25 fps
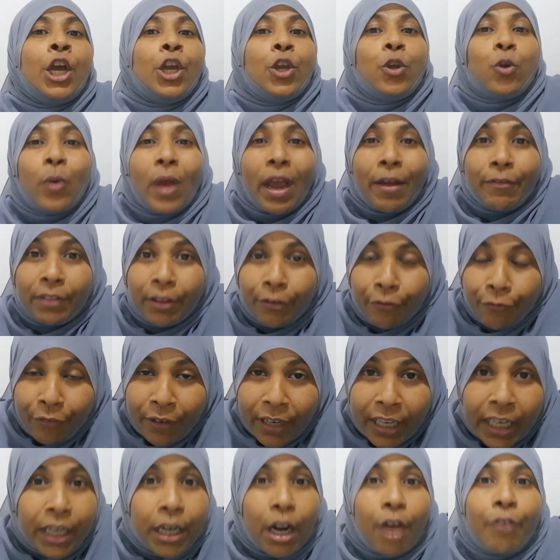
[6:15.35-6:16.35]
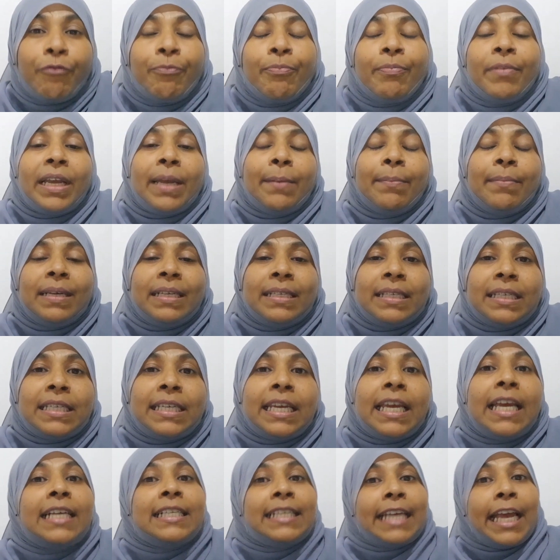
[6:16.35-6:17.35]
you have the fear of
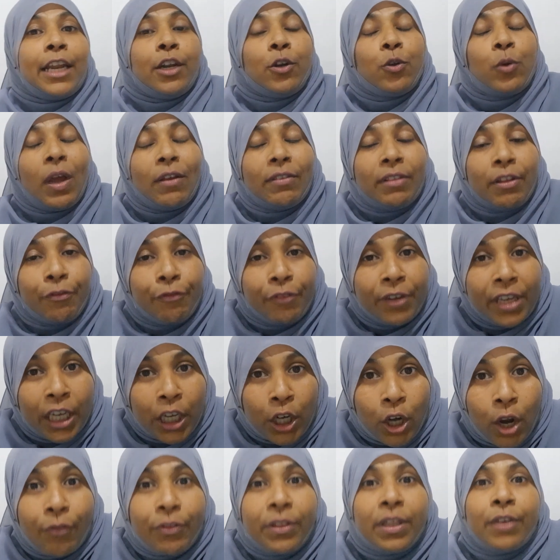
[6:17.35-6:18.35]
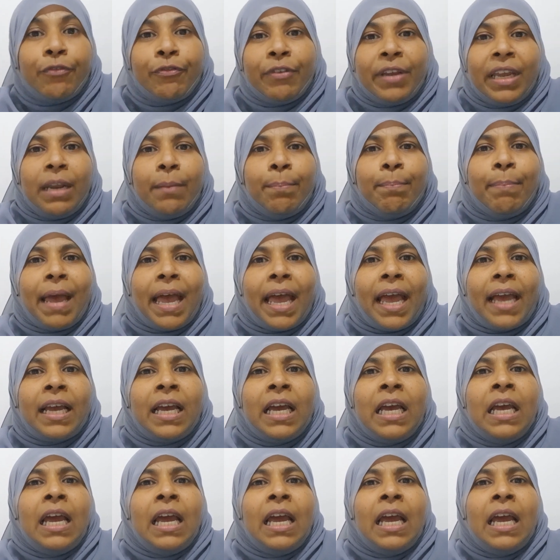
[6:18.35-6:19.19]
mistakes and you have the fear of the feedback